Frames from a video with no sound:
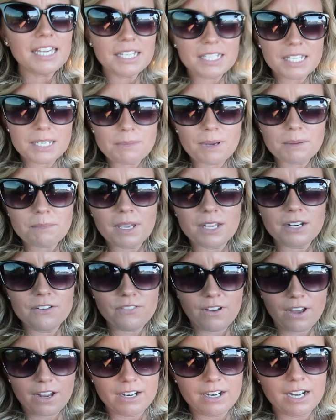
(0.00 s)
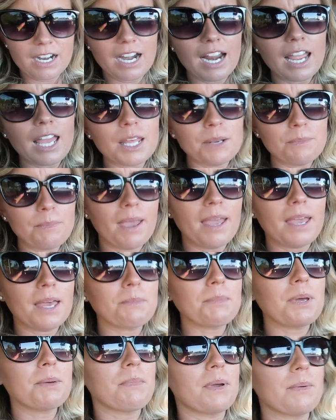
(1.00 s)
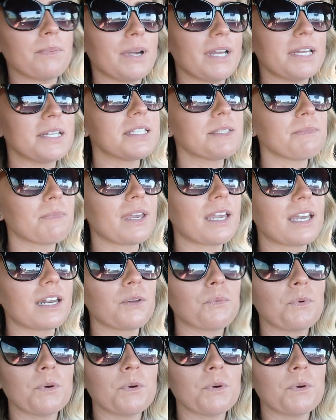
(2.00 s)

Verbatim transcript: Ellie, my maid of honor, and Pam, my bridesmaid,